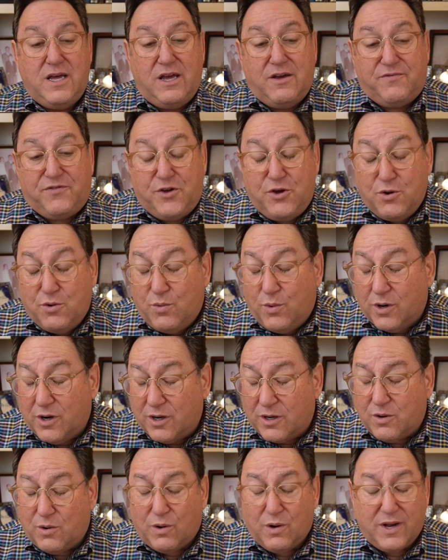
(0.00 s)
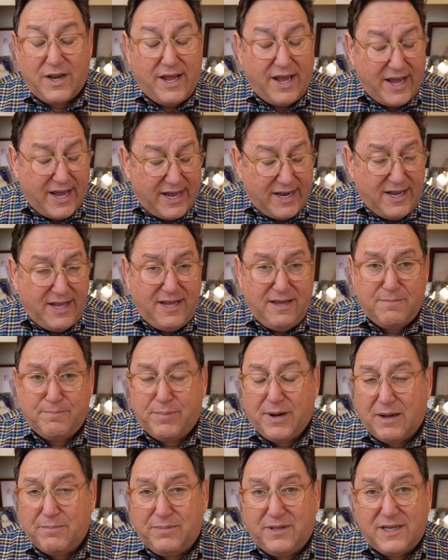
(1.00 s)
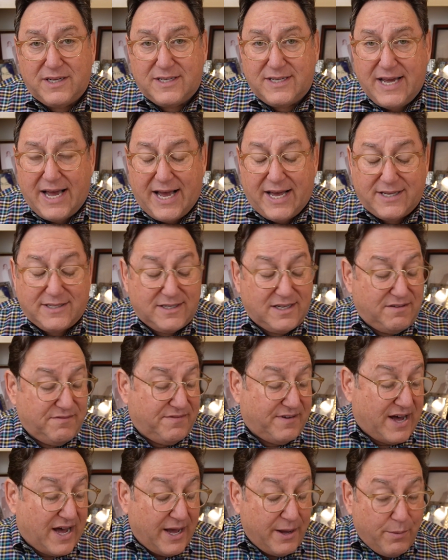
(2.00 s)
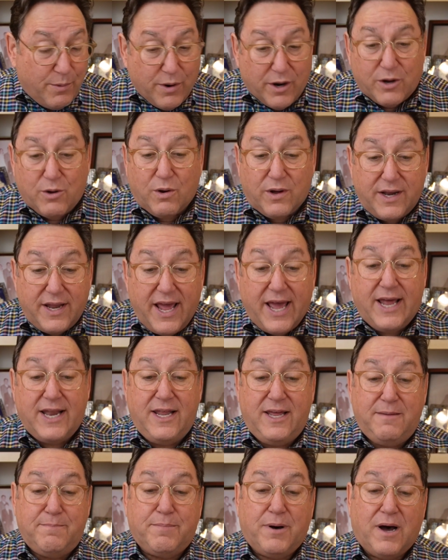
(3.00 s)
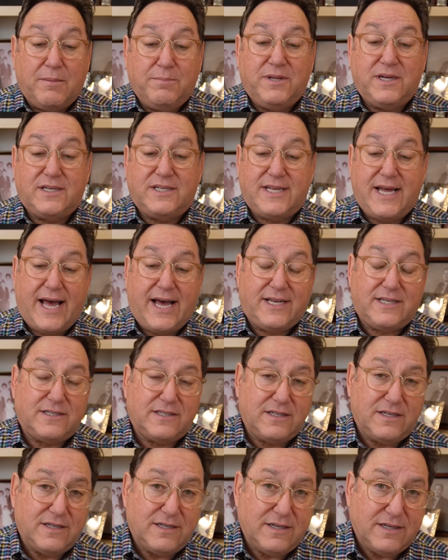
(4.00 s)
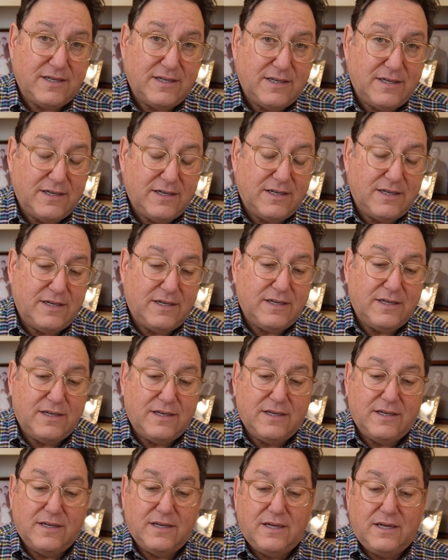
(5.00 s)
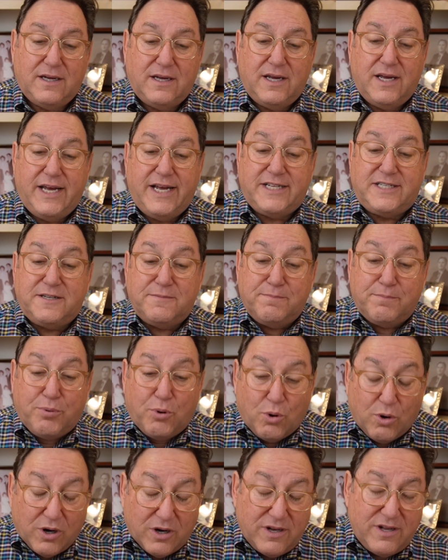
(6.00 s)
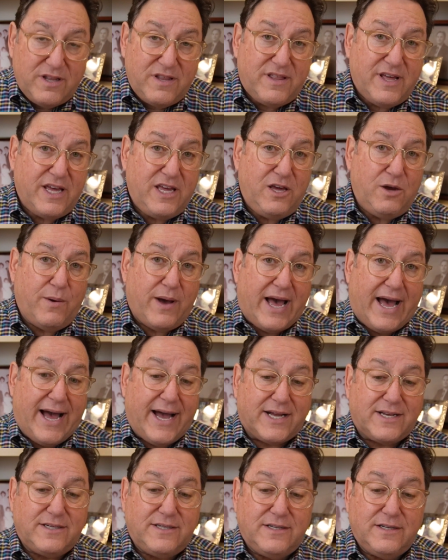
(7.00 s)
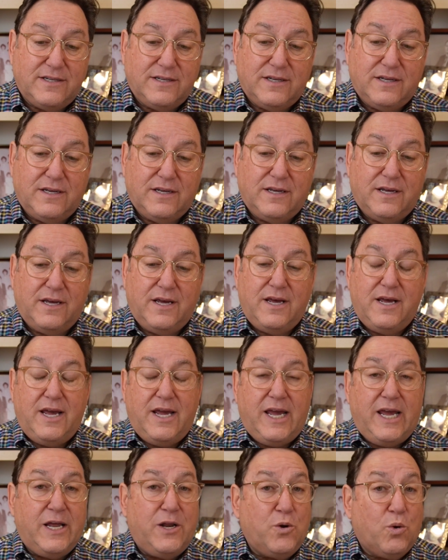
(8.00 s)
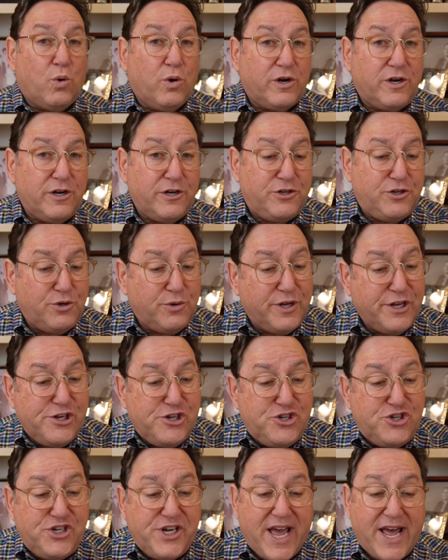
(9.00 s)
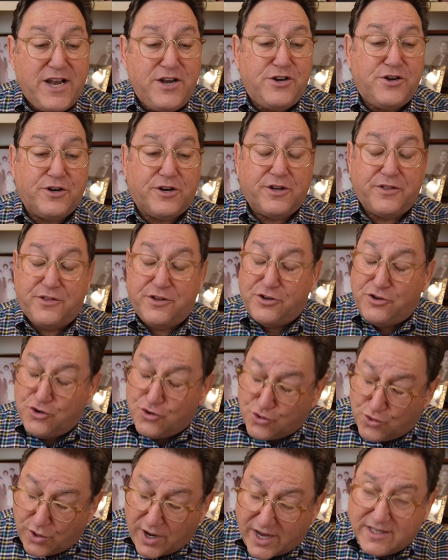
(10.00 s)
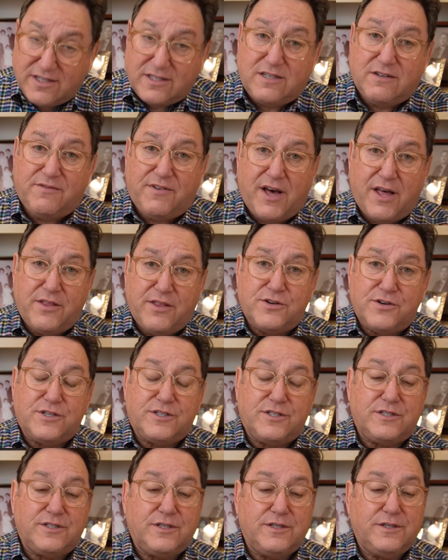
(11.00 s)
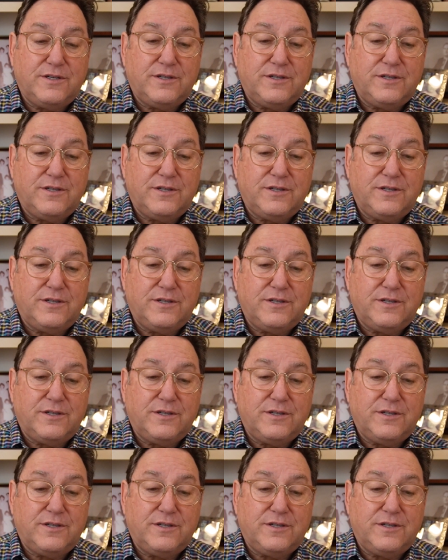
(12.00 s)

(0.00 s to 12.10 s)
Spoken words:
If you work on any public task, if I work on any public task, it's important that you act in order to engender the trust of others.